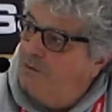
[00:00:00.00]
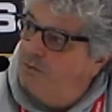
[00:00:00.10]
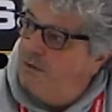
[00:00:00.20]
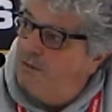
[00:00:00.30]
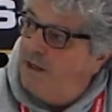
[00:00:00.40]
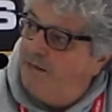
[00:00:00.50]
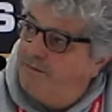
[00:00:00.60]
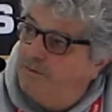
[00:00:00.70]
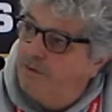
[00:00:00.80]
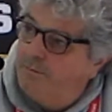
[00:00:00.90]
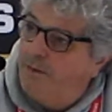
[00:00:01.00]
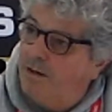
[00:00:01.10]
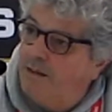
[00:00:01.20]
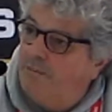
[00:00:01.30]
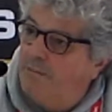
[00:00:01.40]
to the left, to the
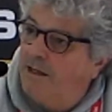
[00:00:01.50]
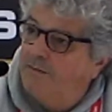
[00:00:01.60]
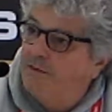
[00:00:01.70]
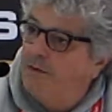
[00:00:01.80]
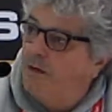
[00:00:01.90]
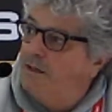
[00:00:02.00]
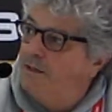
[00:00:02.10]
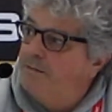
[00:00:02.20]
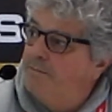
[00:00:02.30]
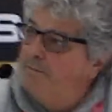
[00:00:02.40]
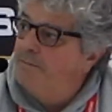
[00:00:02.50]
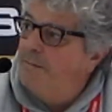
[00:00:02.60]
bottom left corner,